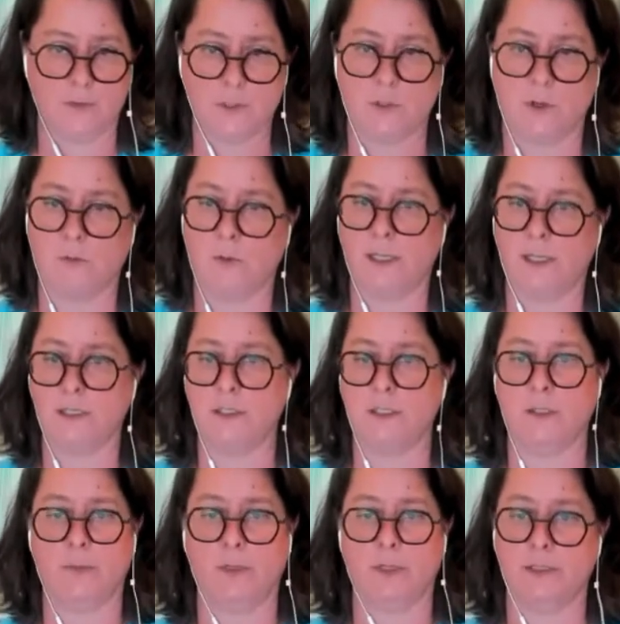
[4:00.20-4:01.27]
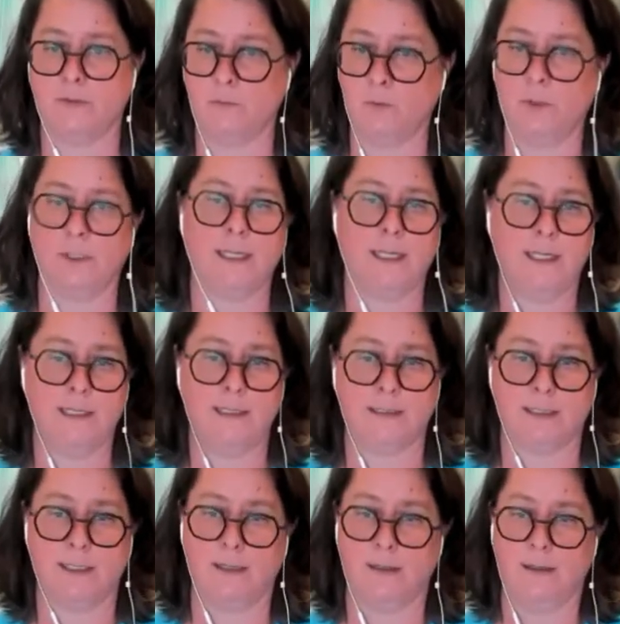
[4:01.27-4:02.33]
have a strong relationship, and it's really
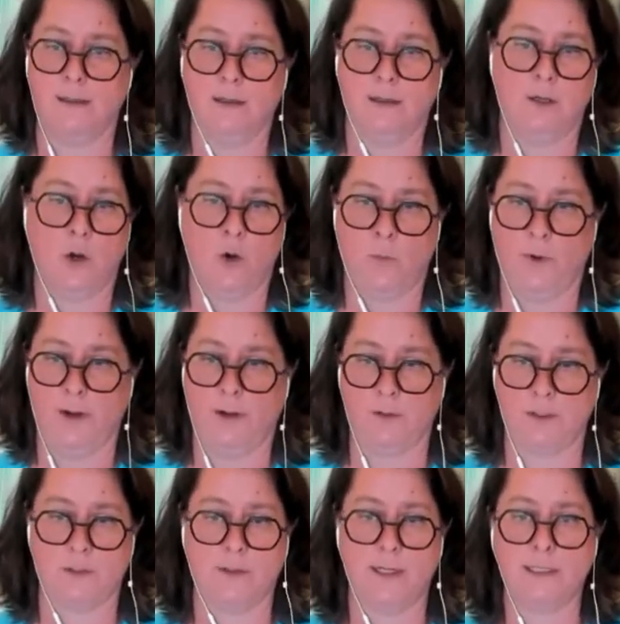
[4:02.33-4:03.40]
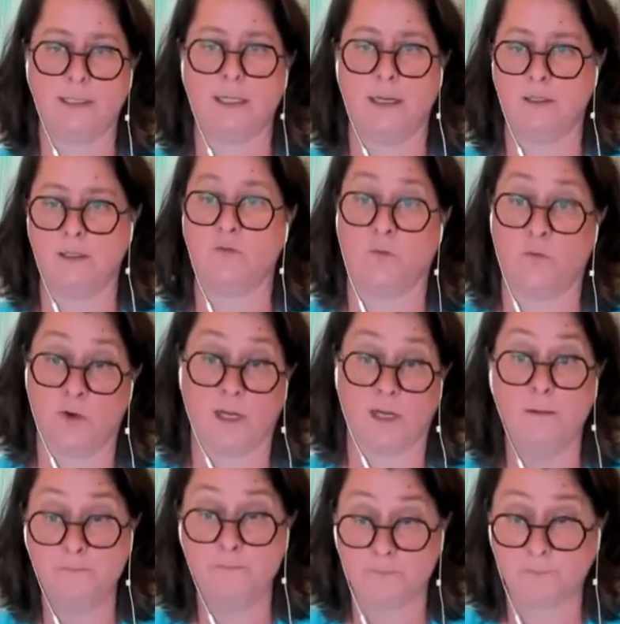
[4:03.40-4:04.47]
easy, no-brainer. So they say it's
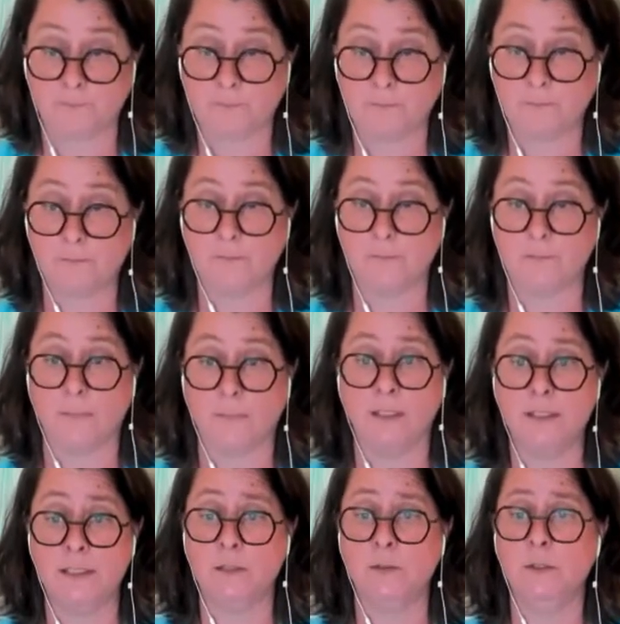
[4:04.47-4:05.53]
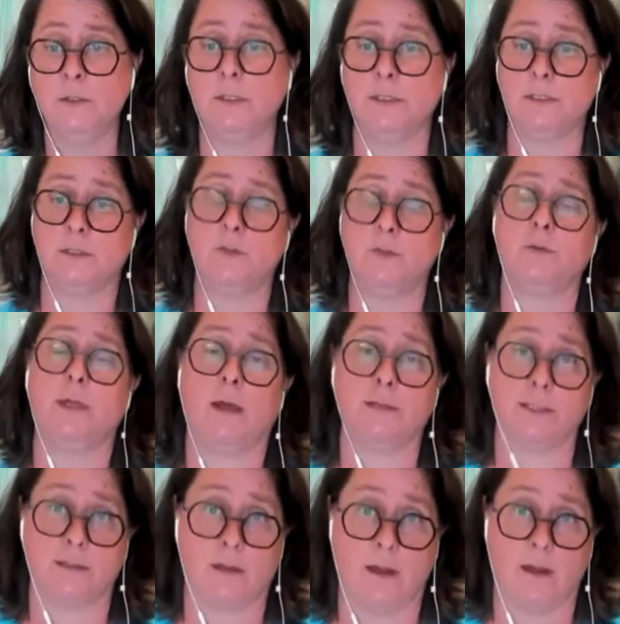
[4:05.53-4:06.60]
free until you get
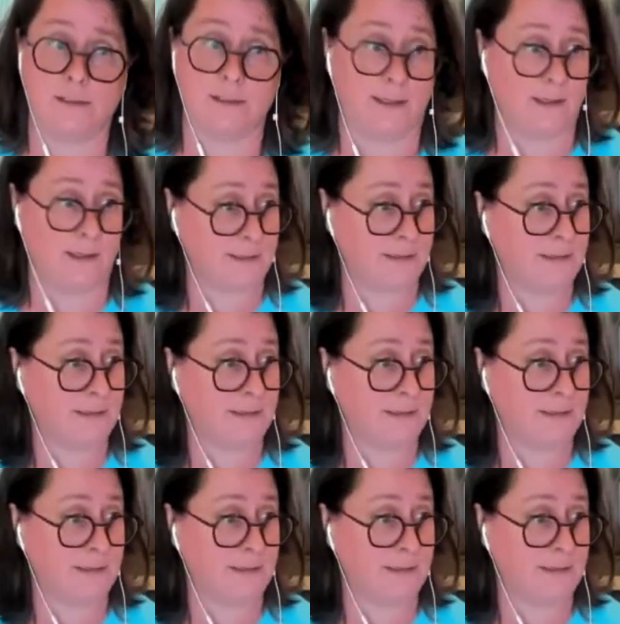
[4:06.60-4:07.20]
2,000 contacts.